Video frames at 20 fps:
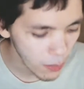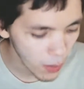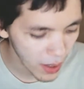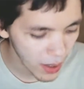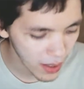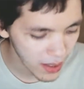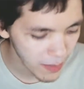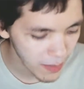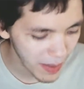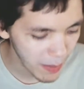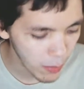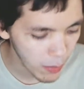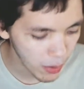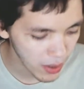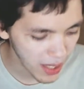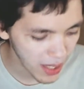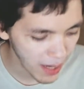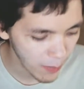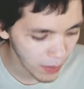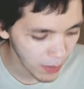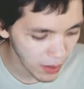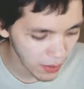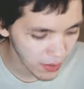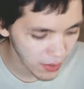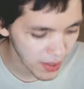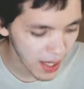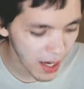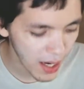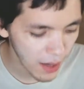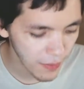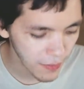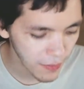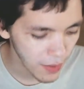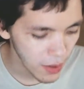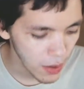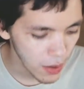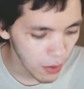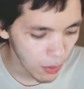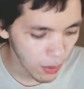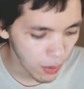want to spend more time with yourself
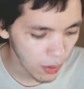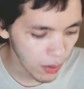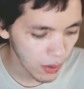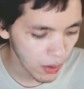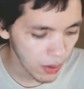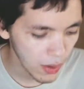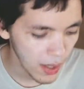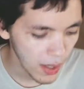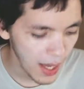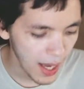or